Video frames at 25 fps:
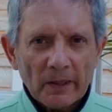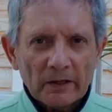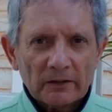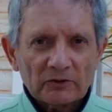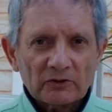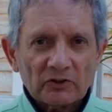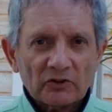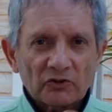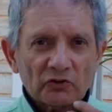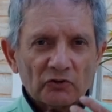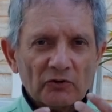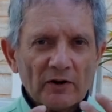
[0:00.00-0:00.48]

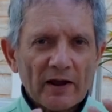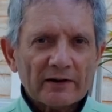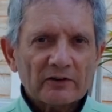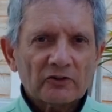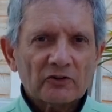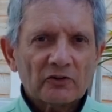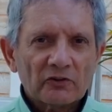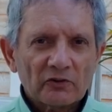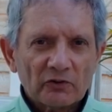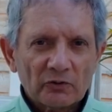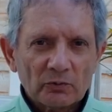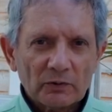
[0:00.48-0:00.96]

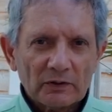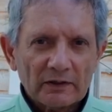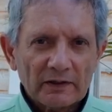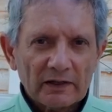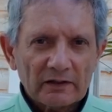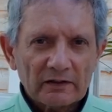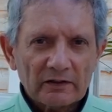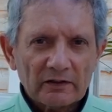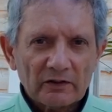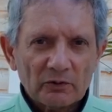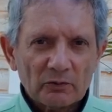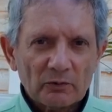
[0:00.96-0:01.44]
Distractions will get
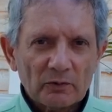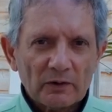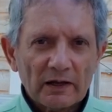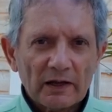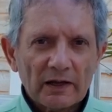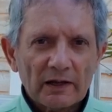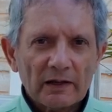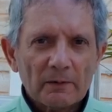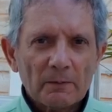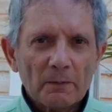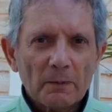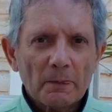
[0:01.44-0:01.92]
in the
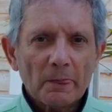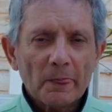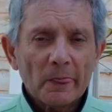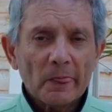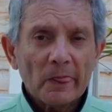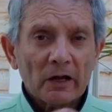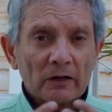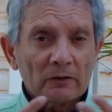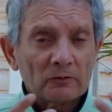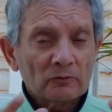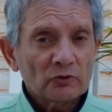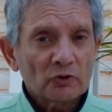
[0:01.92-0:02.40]
way.
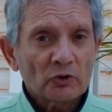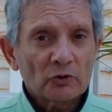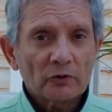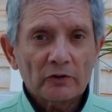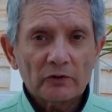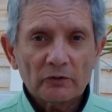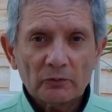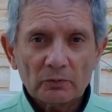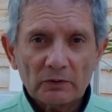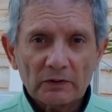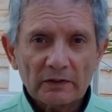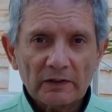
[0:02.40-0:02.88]

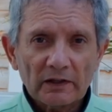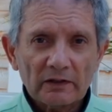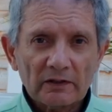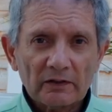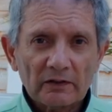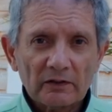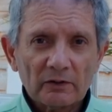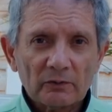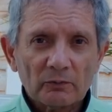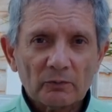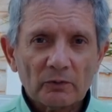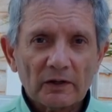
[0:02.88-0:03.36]
Noise will get in
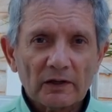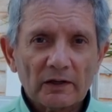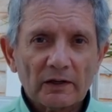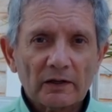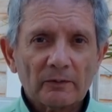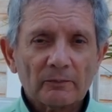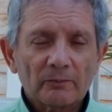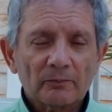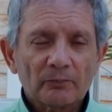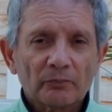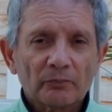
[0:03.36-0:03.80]
the way.